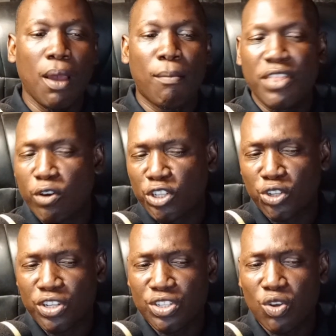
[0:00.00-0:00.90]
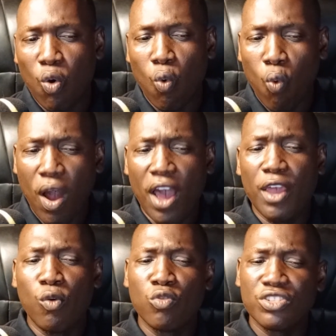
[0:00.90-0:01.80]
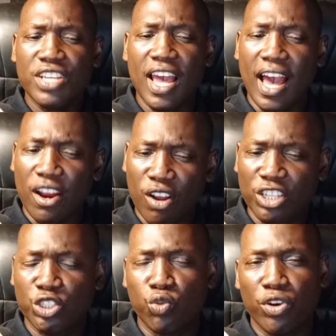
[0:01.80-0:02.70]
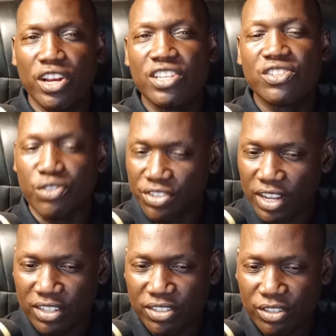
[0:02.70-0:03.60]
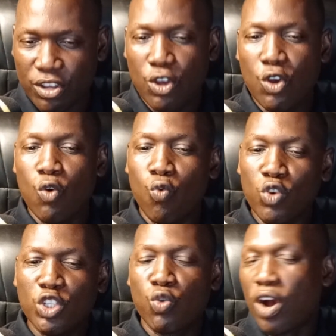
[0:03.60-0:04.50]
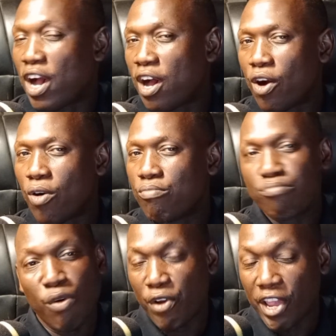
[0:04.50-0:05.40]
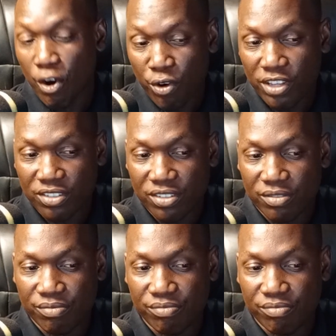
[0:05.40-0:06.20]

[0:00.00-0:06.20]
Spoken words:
But the question is, why was there a rush to release results which were erroneous?